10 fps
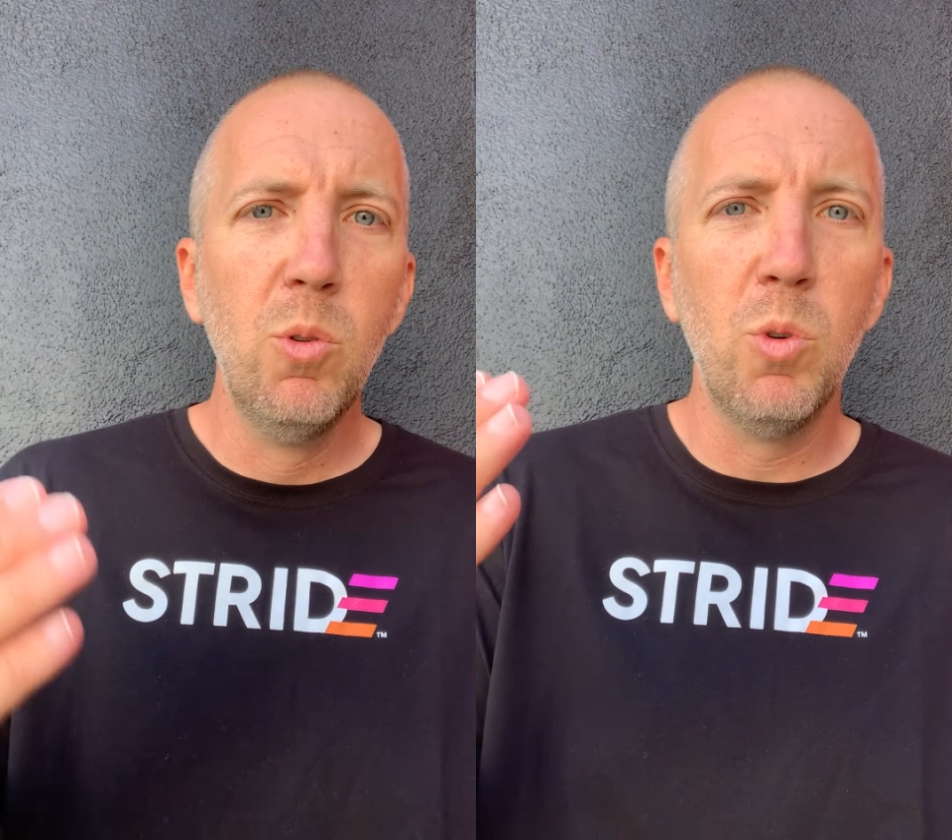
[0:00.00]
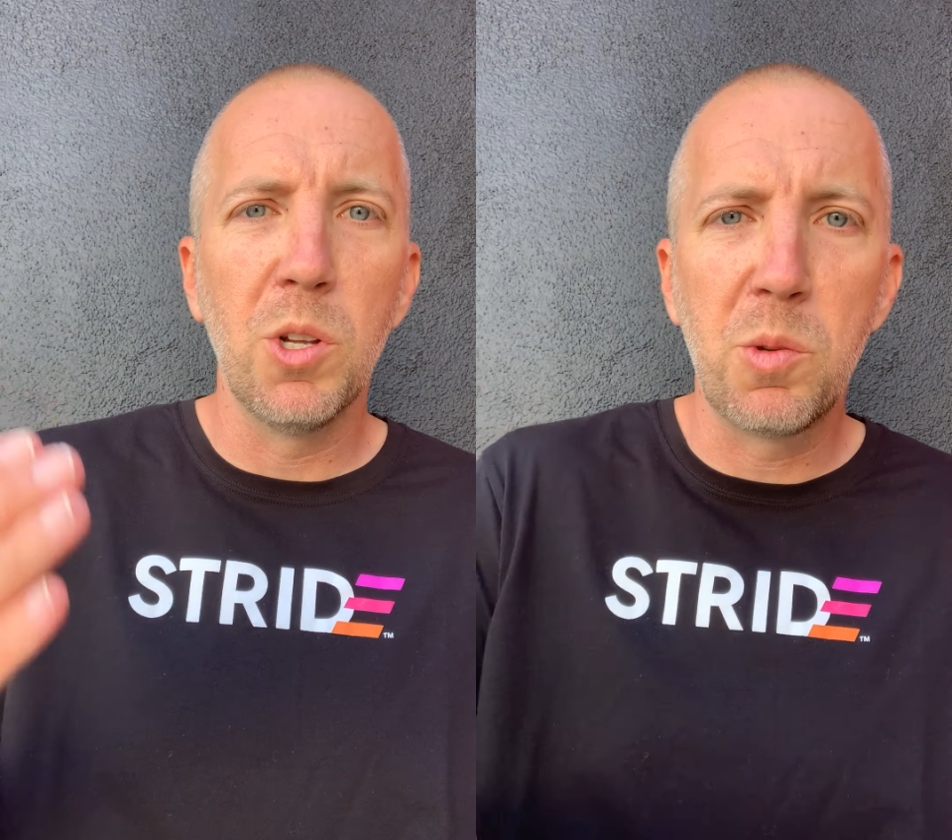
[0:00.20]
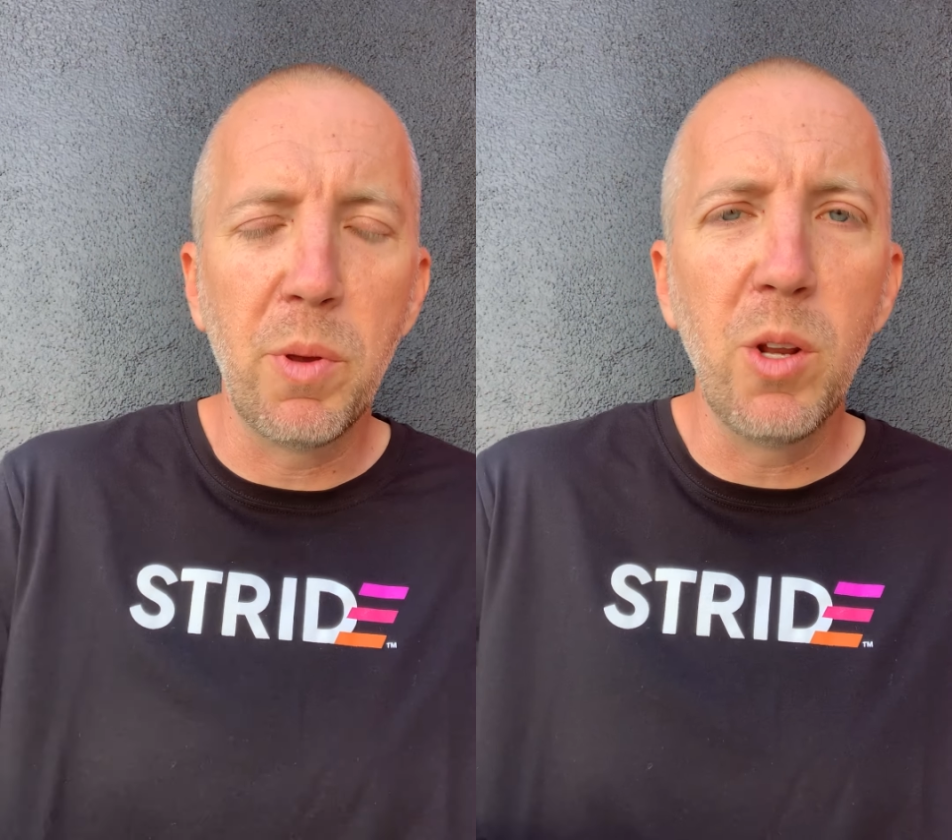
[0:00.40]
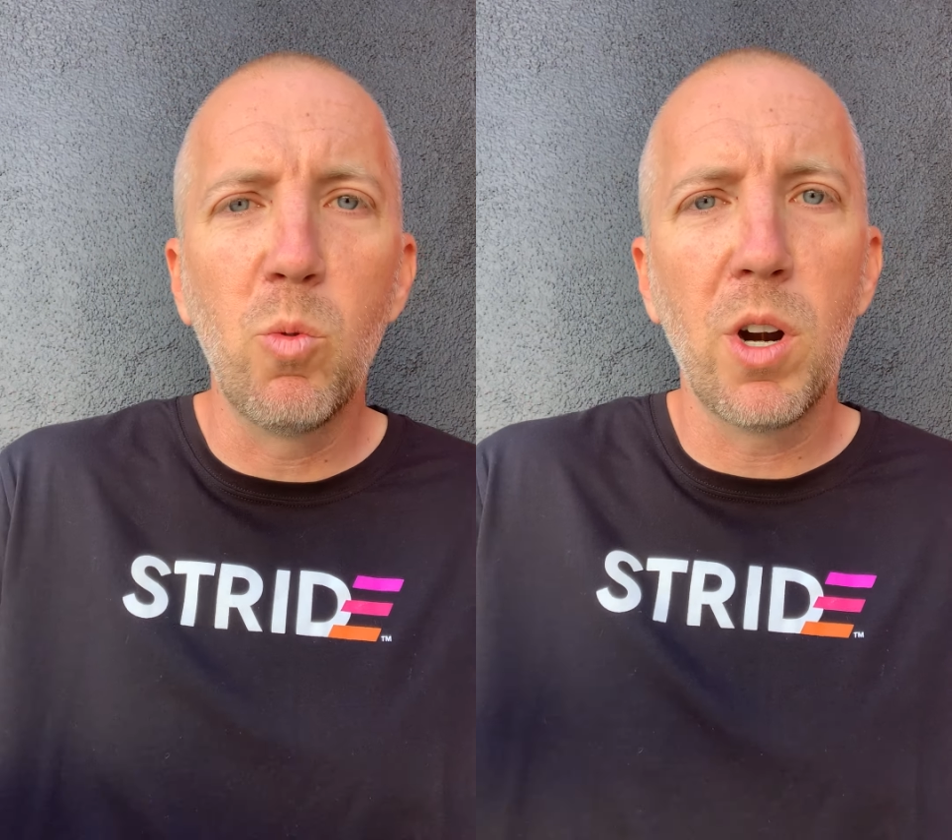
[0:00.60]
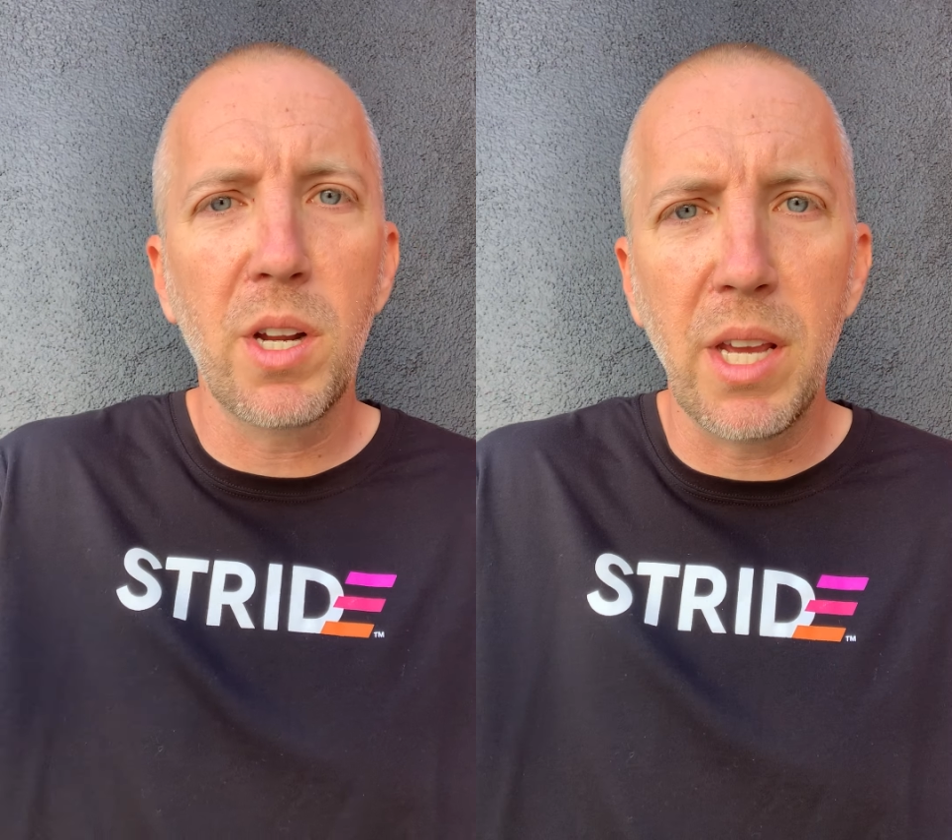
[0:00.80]
Well, speed
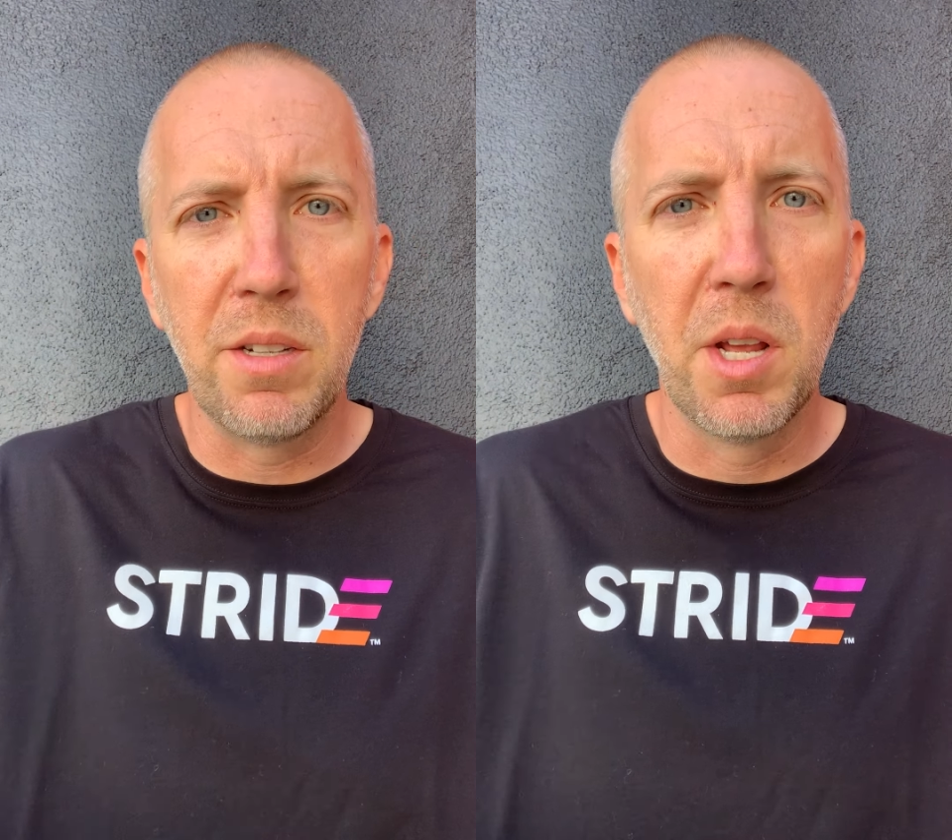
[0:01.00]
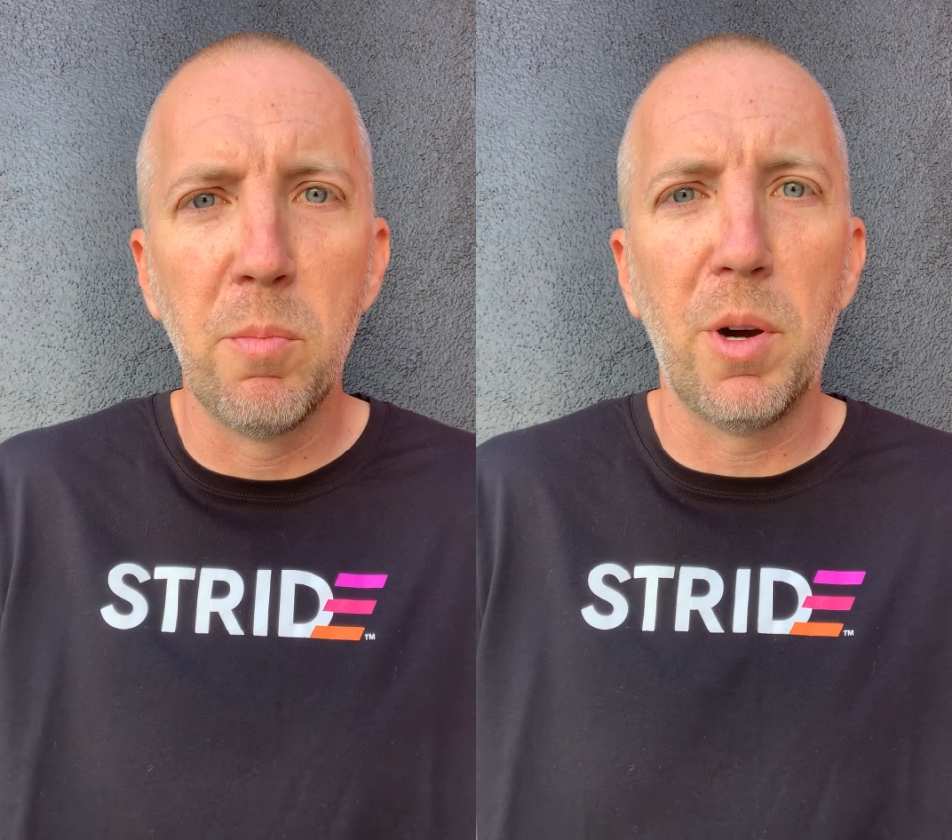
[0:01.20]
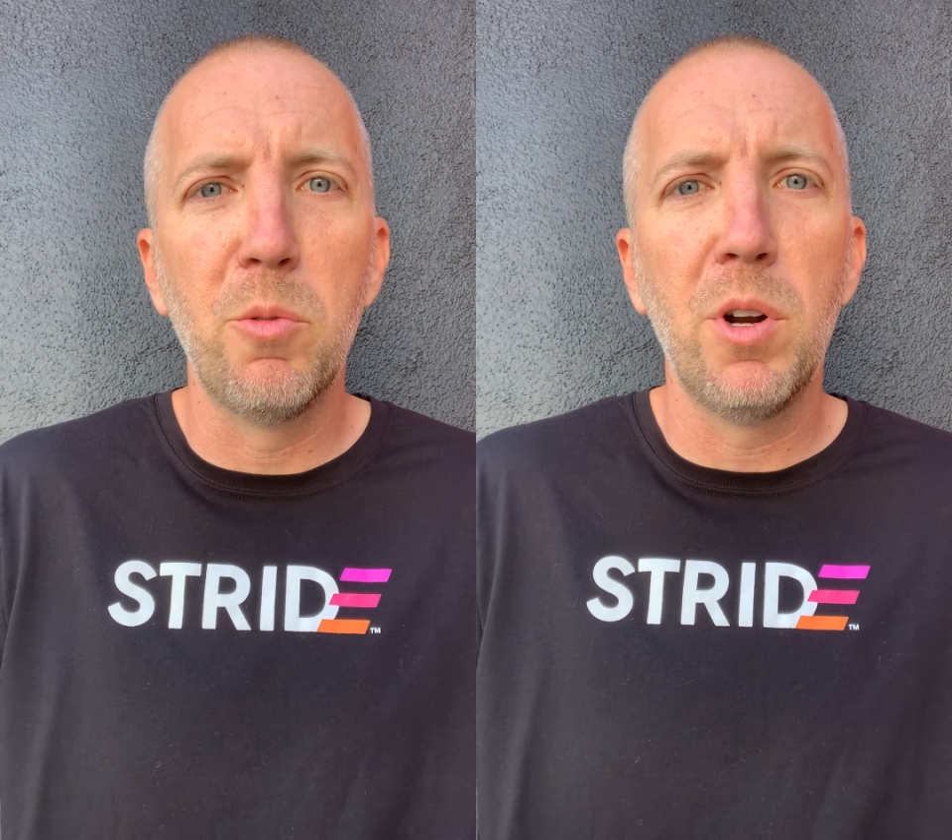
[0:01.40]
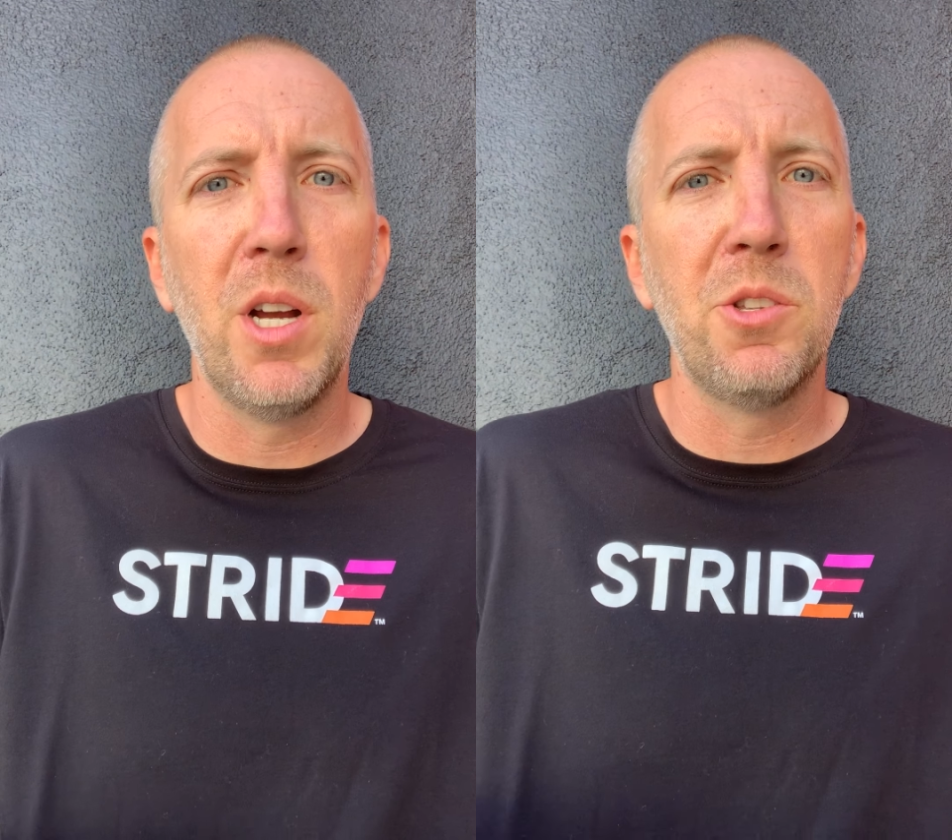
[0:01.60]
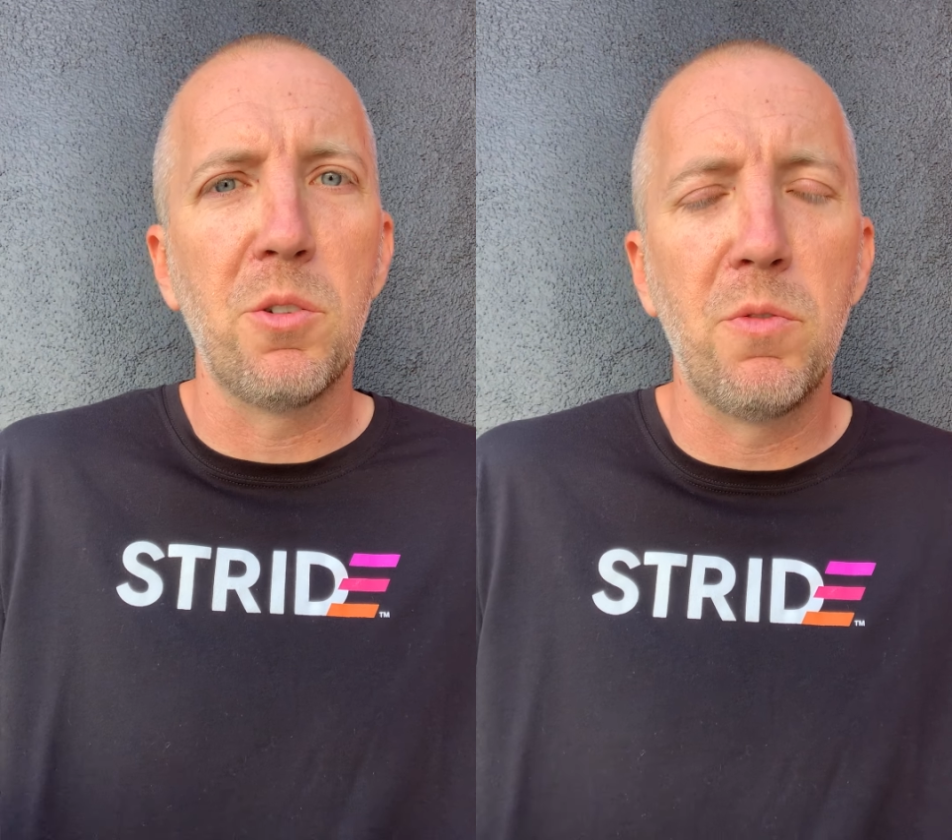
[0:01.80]
work and tempo
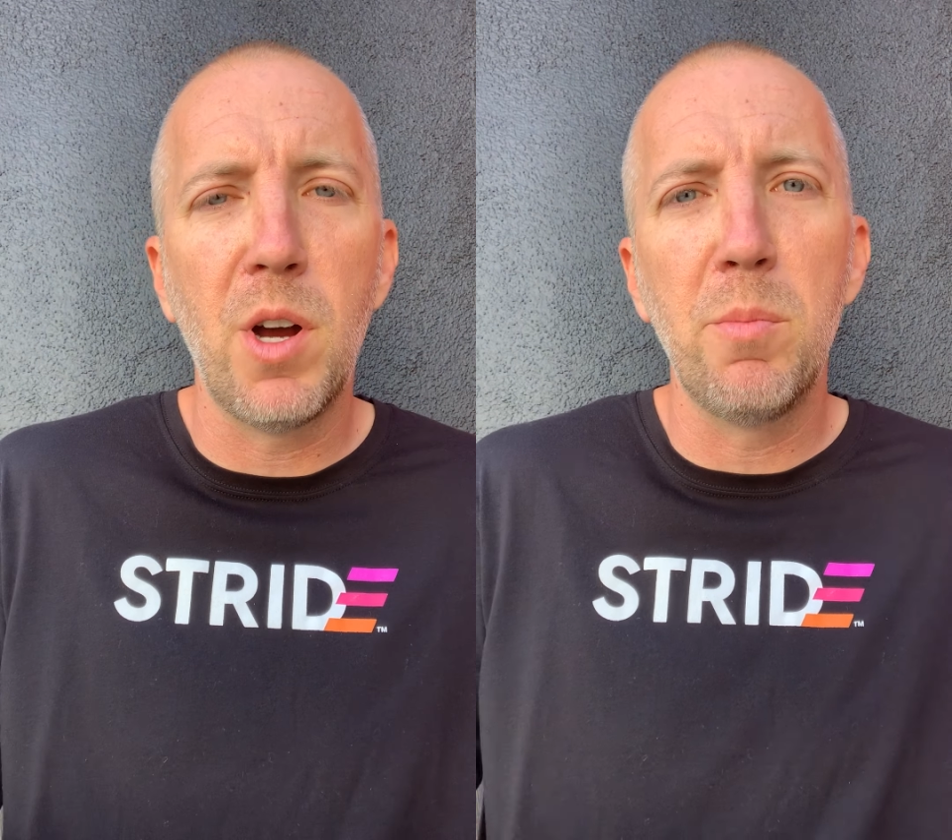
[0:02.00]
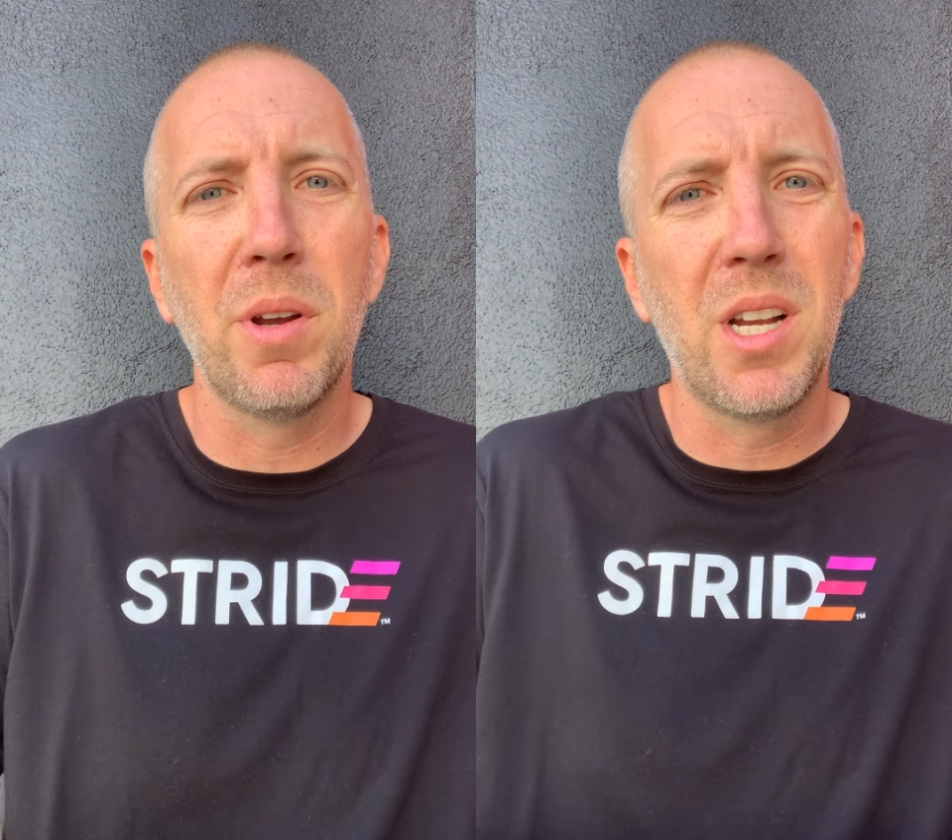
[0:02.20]
runs are fun